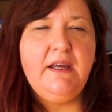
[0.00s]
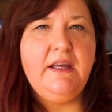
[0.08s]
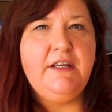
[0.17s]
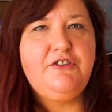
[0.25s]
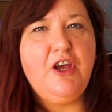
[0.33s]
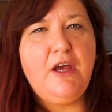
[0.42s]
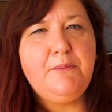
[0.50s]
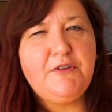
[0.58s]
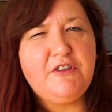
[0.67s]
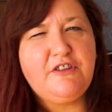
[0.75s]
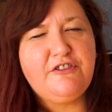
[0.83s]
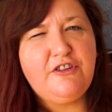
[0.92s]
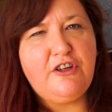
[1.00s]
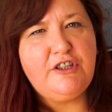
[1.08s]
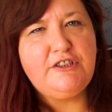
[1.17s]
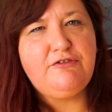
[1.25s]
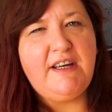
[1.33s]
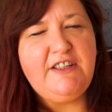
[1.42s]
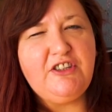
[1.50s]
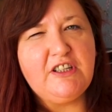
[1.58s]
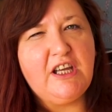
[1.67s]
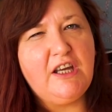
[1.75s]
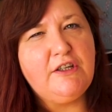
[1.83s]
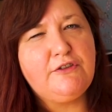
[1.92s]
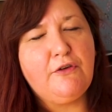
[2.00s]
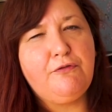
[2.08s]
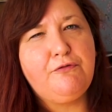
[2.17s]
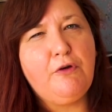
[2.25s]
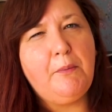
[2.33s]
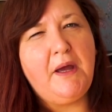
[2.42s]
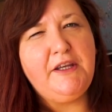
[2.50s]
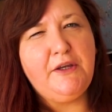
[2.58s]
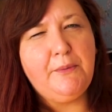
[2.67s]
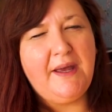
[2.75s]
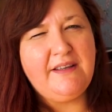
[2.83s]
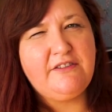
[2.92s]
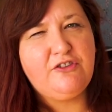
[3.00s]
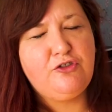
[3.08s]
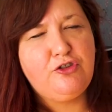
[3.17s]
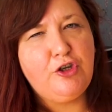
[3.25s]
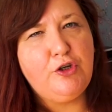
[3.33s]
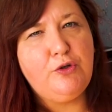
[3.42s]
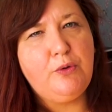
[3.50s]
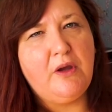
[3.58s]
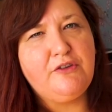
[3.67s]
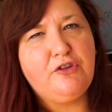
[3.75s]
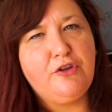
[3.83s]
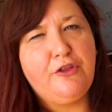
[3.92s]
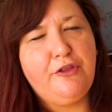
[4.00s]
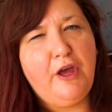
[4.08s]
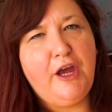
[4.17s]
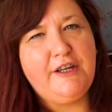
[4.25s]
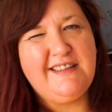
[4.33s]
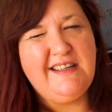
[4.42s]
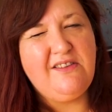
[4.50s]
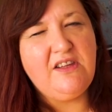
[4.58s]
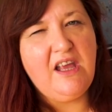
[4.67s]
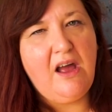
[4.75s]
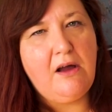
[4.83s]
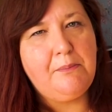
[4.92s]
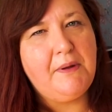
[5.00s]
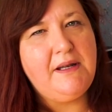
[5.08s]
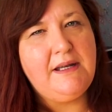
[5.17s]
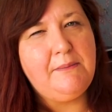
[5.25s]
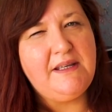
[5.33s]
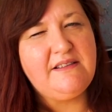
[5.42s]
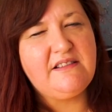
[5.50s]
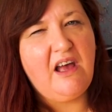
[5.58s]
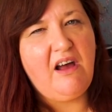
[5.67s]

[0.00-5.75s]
In terms of the size range, it goes from a US 2 to 30 and the upper limits